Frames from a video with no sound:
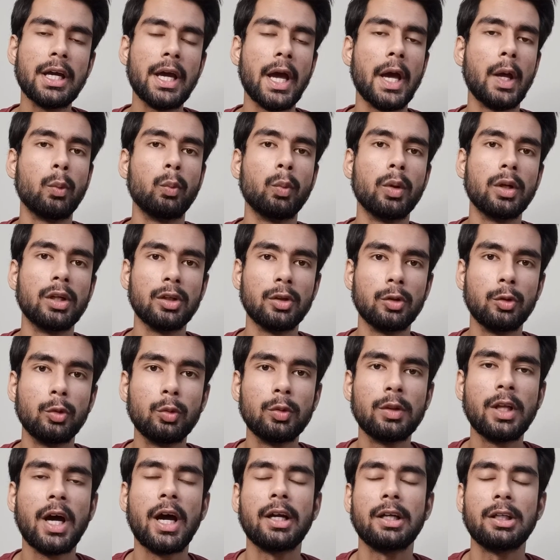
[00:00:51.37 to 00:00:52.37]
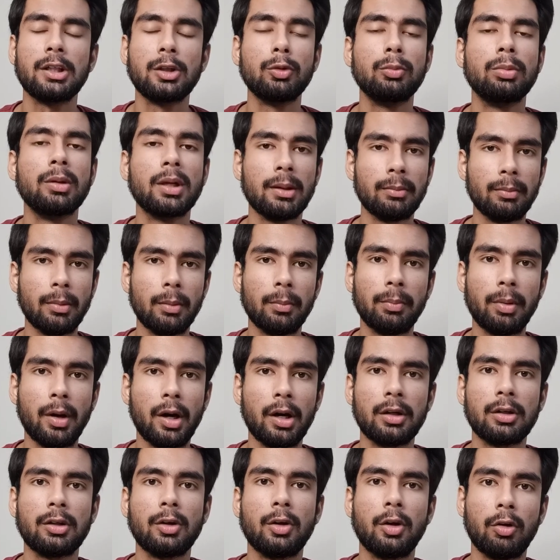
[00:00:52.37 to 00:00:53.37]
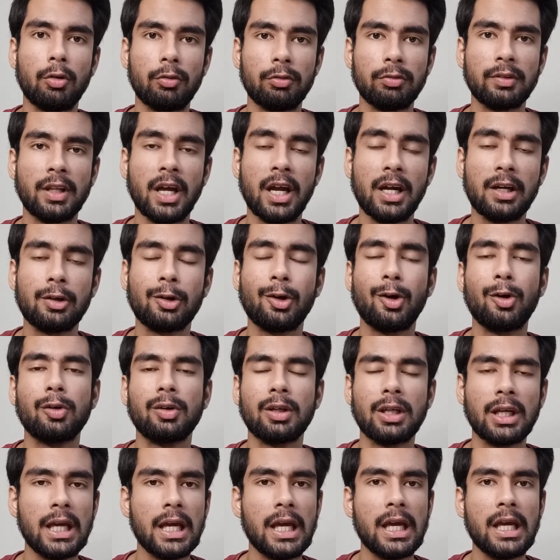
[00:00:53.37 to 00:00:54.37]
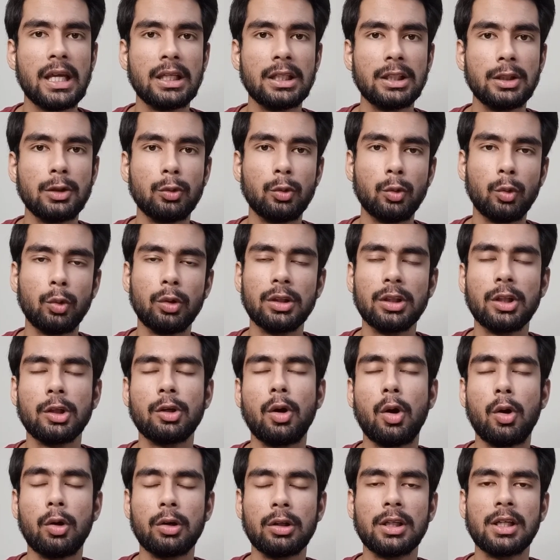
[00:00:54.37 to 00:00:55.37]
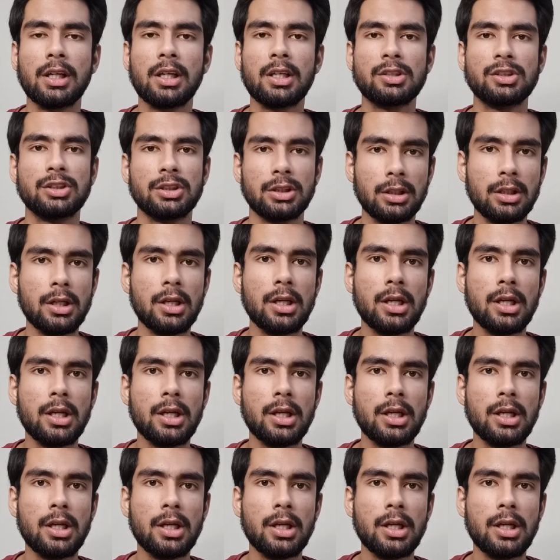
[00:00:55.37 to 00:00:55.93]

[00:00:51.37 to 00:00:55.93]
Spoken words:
And when you do that, you become a part of that wrong and you go in the wrong direction.